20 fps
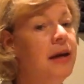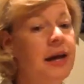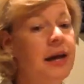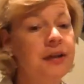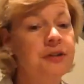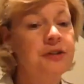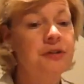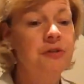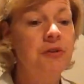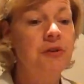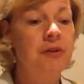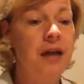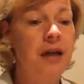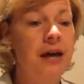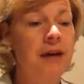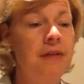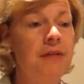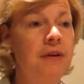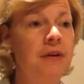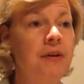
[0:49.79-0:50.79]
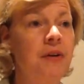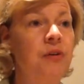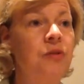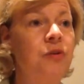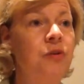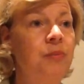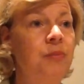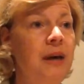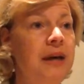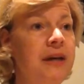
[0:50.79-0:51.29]
and so a lot of our
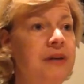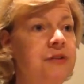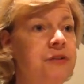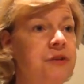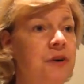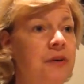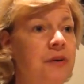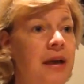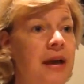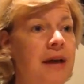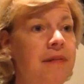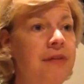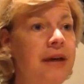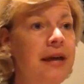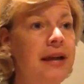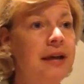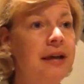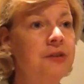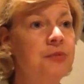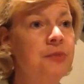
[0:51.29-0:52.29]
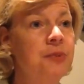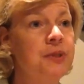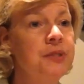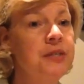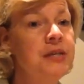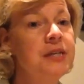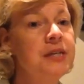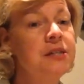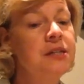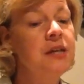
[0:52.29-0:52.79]
local banks don't have that
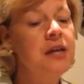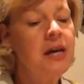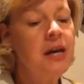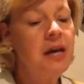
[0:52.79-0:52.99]
expertise.